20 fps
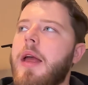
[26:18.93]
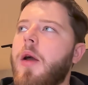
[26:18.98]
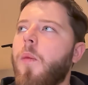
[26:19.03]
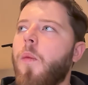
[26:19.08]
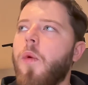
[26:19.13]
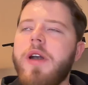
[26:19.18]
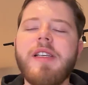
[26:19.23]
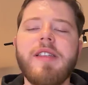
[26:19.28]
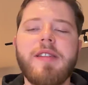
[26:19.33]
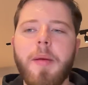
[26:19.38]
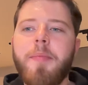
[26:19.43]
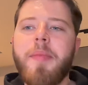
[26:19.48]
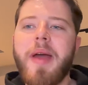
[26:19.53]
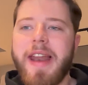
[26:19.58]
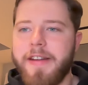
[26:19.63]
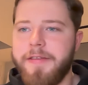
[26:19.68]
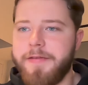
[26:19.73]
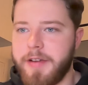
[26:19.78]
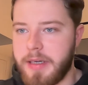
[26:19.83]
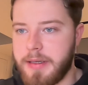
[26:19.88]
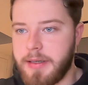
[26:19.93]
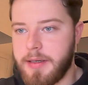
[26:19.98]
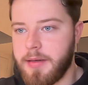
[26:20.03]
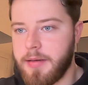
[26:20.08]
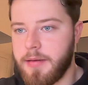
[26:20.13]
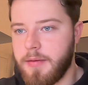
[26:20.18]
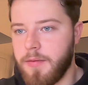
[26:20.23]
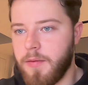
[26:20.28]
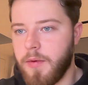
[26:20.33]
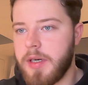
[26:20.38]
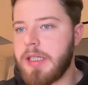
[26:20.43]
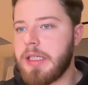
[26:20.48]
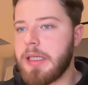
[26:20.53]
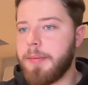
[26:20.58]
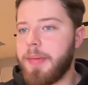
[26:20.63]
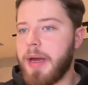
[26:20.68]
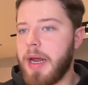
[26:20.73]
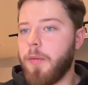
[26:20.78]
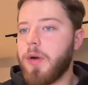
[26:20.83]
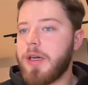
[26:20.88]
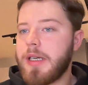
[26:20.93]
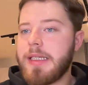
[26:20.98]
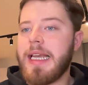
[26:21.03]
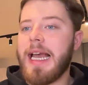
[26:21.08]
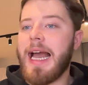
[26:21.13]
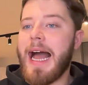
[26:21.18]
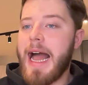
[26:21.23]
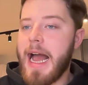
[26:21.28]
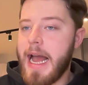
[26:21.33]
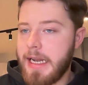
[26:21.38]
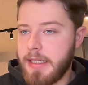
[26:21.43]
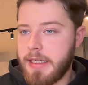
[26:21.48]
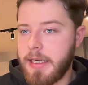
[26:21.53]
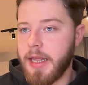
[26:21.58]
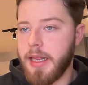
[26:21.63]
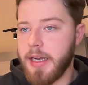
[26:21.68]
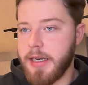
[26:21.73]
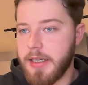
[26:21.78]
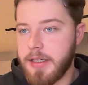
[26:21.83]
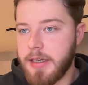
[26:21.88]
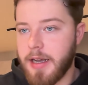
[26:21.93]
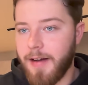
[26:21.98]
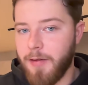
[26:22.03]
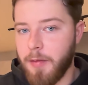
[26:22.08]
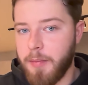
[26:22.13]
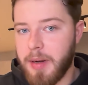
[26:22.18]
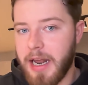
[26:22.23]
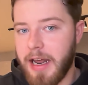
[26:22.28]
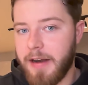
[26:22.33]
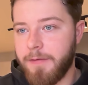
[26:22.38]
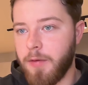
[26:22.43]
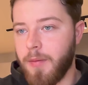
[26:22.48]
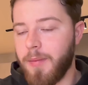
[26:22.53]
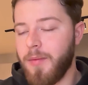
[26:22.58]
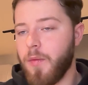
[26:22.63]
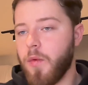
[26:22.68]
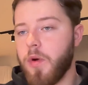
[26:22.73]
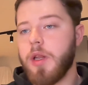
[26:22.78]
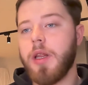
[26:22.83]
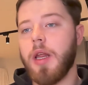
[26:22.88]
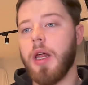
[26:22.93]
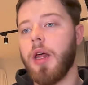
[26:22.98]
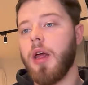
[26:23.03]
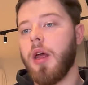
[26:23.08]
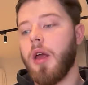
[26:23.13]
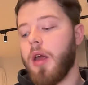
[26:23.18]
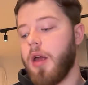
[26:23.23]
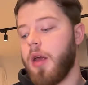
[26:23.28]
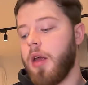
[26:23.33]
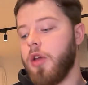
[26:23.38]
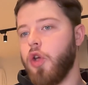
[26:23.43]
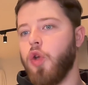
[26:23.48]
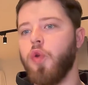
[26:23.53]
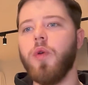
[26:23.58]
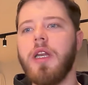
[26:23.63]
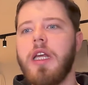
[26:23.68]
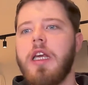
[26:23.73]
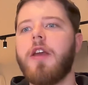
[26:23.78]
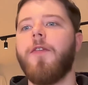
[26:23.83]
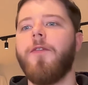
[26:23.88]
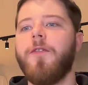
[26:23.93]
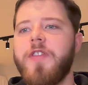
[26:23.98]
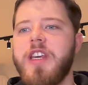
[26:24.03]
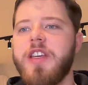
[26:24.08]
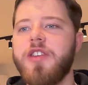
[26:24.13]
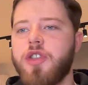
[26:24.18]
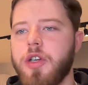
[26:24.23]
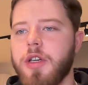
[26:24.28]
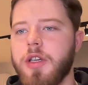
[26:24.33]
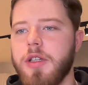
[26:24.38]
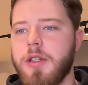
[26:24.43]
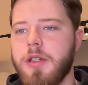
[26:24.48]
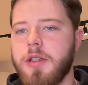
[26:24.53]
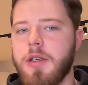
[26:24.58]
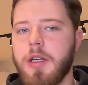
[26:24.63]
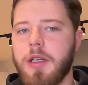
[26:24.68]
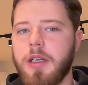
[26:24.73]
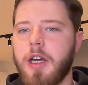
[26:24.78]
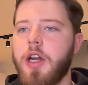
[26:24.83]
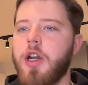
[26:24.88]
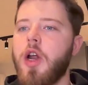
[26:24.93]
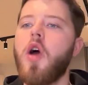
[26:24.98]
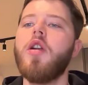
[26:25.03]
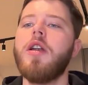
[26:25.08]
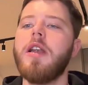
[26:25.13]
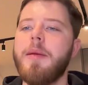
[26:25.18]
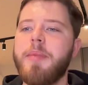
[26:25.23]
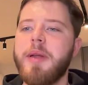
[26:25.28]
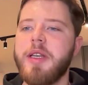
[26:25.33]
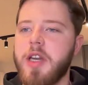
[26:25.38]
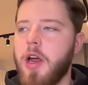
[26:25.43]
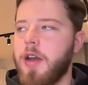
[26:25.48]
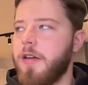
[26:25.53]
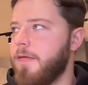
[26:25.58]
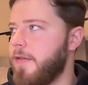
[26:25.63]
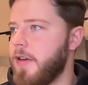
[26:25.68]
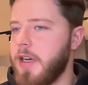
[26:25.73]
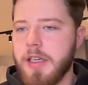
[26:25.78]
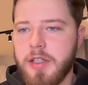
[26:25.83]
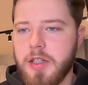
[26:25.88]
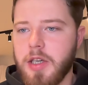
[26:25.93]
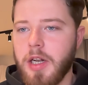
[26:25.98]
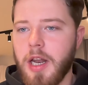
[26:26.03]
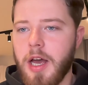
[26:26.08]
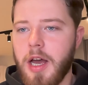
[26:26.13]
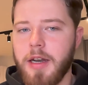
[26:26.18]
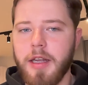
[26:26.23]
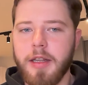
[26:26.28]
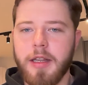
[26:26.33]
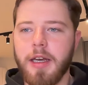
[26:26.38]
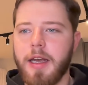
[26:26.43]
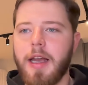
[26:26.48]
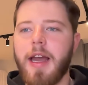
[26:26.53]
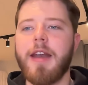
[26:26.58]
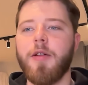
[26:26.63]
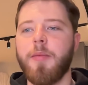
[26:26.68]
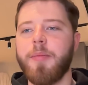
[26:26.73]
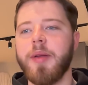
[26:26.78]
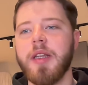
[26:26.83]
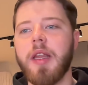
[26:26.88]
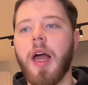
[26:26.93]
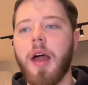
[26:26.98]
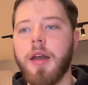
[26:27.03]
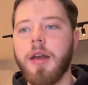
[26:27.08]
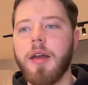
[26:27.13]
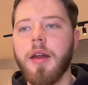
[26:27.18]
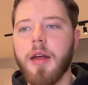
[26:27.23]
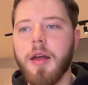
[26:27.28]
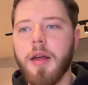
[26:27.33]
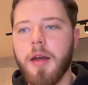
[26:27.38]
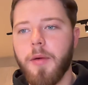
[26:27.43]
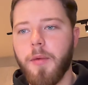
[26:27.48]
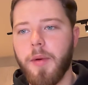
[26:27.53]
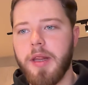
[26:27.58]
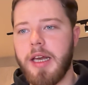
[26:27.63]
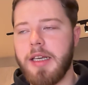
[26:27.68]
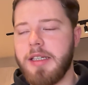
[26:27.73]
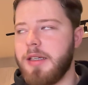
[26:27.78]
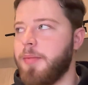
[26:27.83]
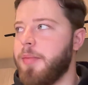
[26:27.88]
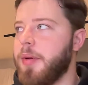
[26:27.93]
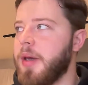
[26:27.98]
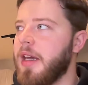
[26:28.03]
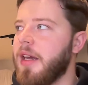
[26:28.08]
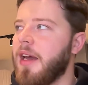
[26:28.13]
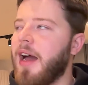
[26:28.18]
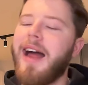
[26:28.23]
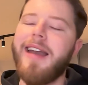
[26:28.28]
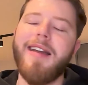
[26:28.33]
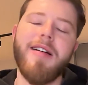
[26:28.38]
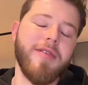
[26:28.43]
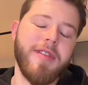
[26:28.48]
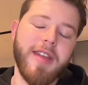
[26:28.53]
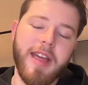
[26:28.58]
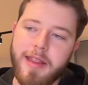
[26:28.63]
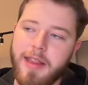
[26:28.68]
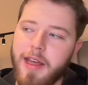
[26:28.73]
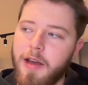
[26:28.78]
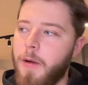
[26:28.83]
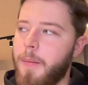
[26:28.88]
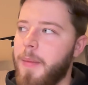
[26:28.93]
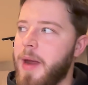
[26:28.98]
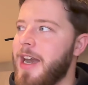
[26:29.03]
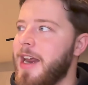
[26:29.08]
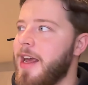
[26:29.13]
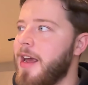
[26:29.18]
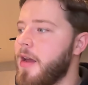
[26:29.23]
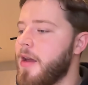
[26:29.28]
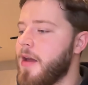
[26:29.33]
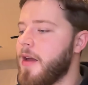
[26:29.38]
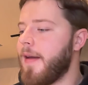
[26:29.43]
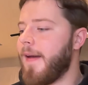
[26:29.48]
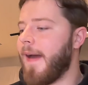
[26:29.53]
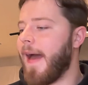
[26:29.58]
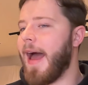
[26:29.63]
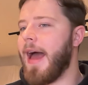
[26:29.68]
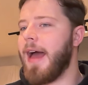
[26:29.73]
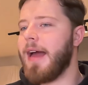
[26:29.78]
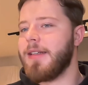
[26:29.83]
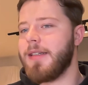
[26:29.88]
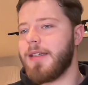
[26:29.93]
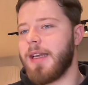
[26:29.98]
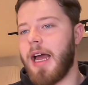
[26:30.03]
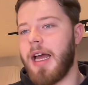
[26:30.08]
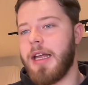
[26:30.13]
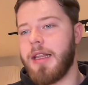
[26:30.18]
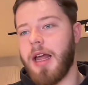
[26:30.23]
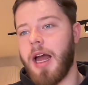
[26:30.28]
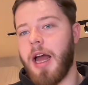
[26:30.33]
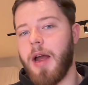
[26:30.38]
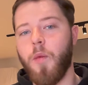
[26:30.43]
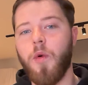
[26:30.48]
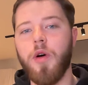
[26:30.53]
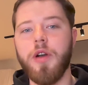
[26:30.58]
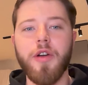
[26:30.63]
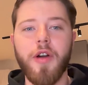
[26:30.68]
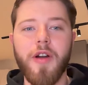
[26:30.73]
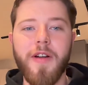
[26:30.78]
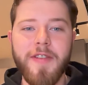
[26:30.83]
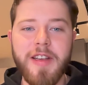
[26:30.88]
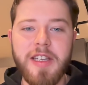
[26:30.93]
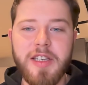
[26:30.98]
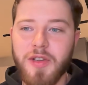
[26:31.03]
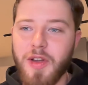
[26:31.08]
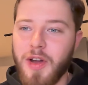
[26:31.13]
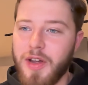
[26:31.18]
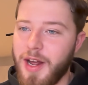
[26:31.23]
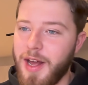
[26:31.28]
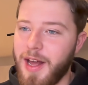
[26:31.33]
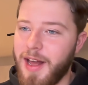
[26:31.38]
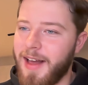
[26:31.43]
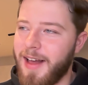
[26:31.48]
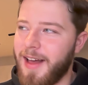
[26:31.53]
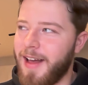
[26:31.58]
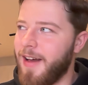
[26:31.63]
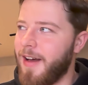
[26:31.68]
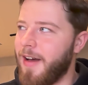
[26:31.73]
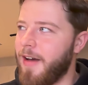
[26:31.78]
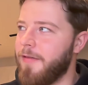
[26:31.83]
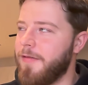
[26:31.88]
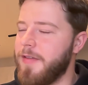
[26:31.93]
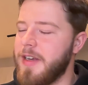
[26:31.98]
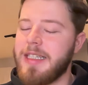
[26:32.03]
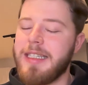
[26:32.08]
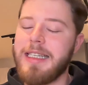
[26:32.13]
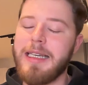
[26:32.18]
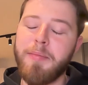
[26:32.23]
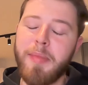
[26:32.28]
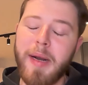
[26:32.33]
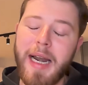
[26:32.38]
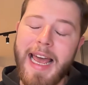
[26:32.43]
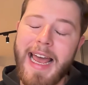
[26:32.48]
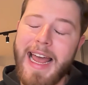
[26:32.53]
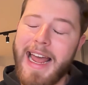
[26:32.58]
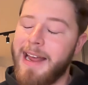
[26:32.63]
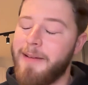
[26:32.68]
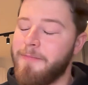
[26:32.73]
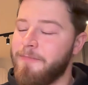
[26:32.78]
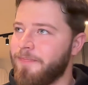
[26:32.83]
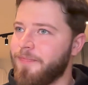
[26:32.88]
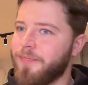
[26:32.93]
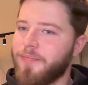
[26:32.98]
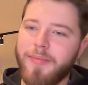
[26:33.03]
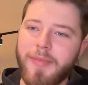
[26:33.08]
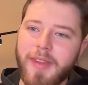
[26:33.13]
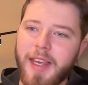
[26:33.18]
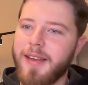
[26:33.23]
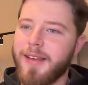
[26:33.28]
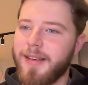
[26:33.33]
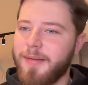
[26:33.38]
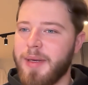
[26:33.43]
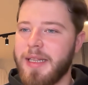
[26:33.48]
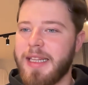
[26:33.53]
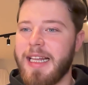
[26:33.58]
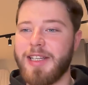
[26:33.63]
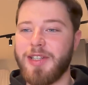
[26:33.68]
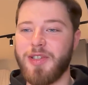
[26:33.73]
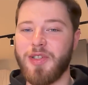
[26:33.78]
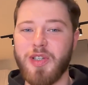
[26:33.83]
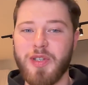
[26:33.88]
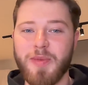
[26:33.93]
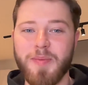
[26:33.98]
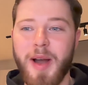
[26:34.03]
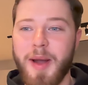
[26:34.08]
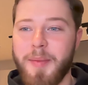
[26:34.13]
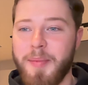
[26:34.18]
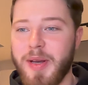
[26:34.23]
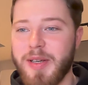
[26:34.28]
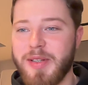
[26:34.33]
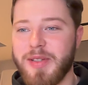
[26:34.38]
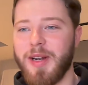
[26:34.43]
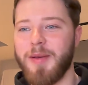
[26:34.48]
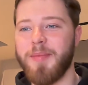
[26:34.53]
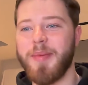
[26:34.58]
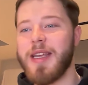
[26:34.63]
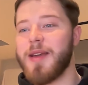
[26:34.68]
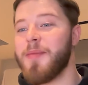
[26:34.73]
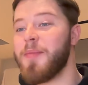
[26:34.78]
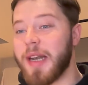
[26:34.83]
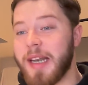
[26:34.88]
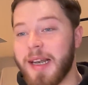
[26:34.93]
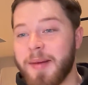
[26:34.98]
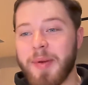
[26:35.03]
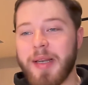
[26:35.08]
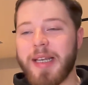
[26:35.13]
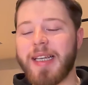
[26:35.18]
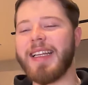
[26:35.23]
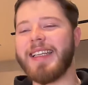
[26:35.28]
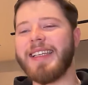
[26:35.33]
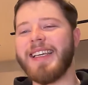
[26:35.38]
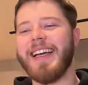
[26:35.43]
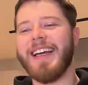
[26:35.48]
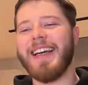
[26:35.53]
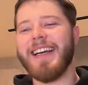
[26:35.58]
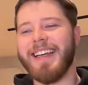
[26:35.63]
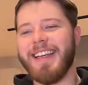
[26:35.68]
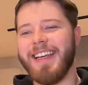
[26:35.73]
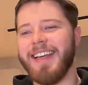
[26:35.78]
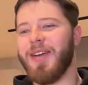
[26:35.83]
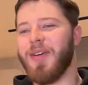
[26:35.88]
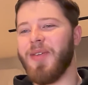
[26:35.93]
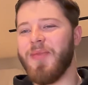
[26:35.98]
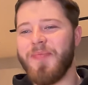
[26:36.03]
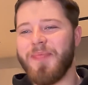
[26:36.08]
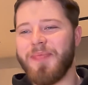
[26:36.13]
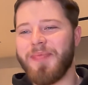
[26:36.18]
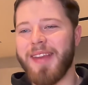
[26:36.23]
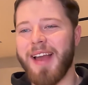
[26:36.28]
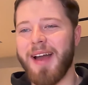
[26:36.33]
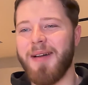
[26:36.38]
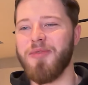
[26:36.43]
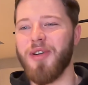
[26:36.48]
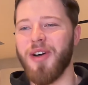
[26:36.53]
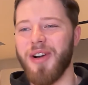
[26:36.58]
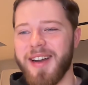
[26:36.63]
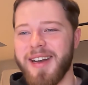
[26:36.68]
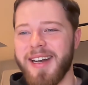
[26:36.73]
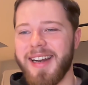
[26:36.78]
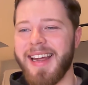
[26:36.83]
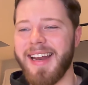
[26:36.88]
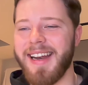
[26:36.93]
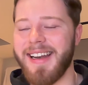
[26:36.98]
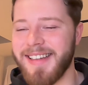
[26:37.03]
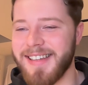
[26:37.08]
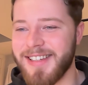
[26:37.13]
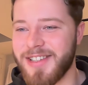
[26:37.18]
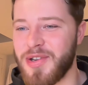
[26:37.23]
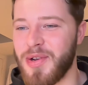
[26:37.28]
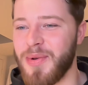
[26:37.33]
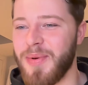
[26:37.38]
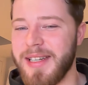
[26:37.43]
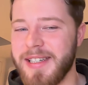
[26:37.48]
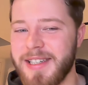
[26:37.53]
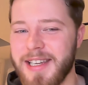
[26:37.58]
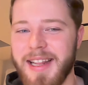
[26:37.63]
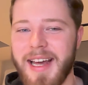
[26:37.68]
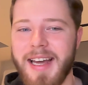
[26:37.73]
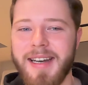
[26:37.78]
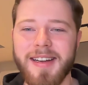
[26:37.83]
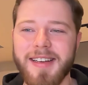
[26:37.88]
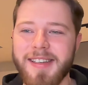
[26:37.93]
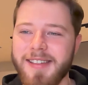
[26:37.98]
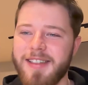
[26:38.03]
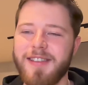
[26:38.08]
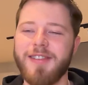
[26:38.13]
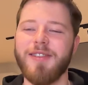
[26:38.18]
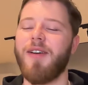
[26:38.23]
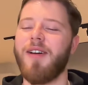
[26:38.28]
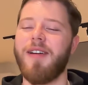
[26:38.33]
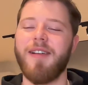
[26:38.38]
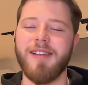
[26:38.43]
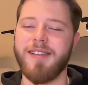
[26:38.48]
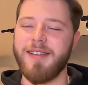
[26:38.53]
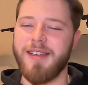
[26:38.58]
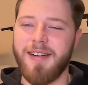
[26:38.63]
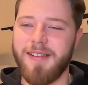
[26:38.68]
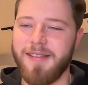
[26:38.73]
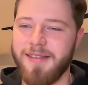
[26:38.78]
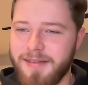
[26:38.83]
What is the benefits? What does it add to the Discover platform? What are the unique features that can only be done via Solana that cannot be done with ICP? I don't think there are many, and I wonder if it's not a VC play, but that's just my personal opinion. But there's I'm not going to get too into that because I don't.